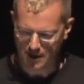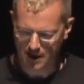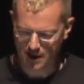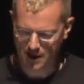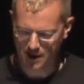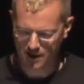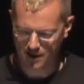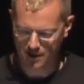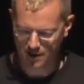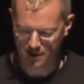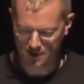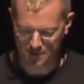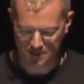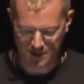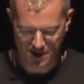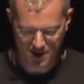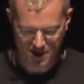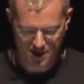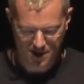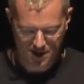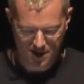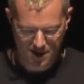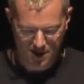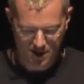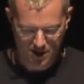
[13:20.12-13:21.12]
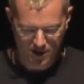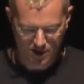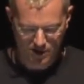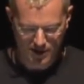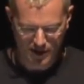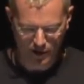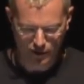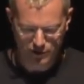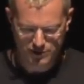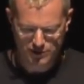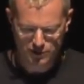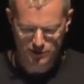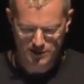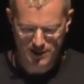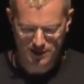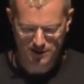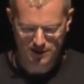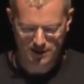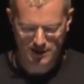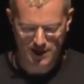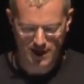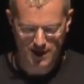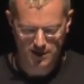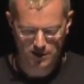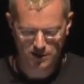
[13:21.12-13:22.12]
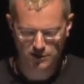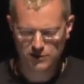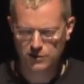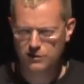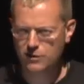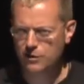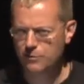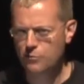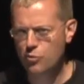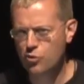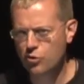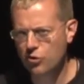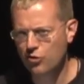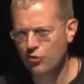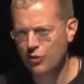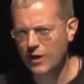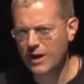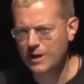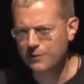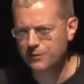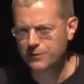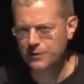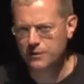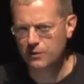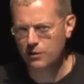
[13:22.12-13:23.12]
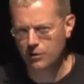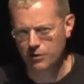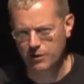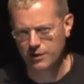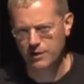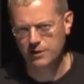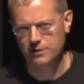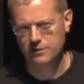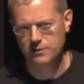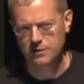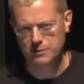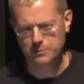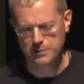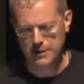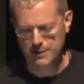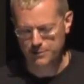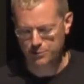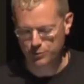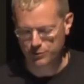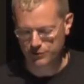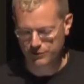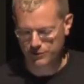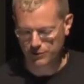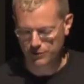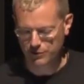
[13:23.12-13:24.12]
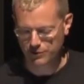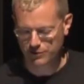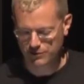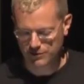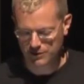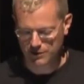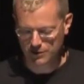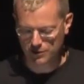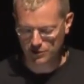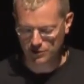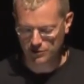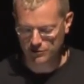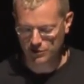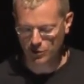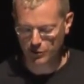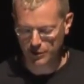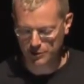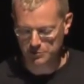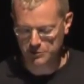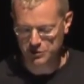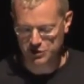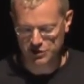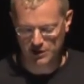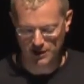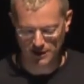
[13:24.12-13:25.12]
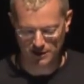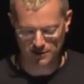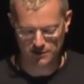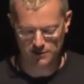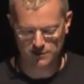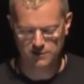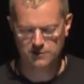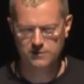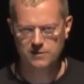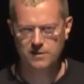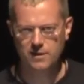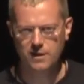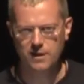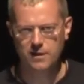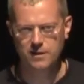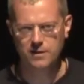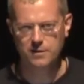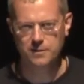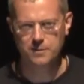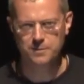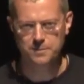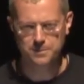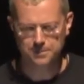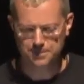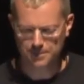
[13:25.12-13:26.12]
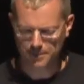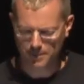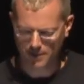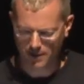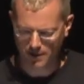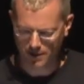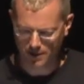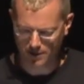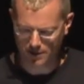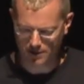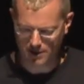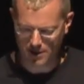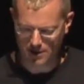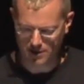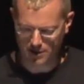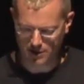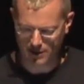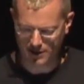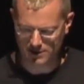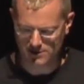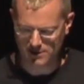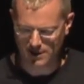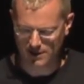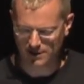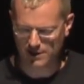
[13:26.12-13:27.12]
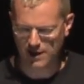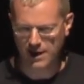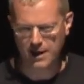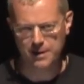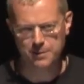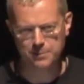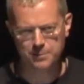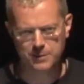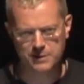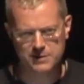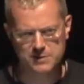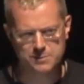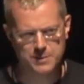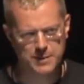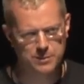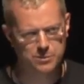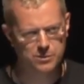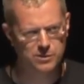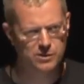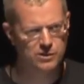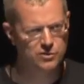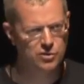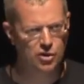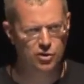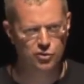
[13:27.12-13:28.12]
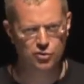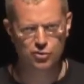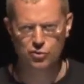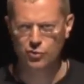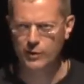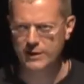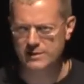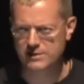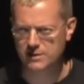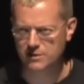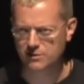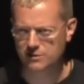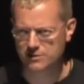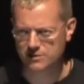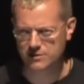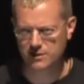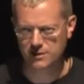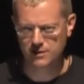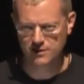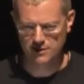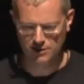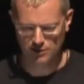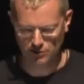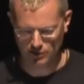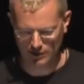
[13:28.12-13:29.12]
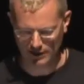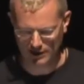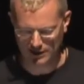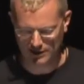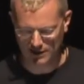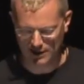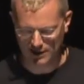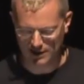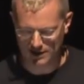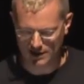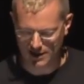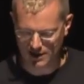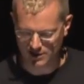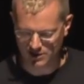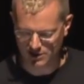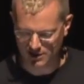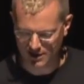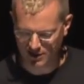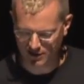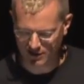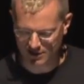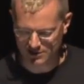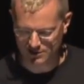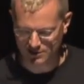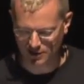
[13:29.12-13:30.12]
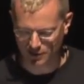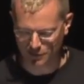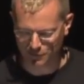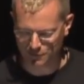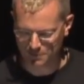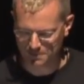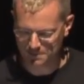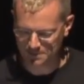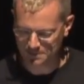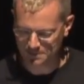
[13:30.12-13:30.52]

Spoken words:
They also tend to cater to the more crafty-oriented people. So you see your sewing machines and things like that, because people are not always interested in the really geeky engineering stuff.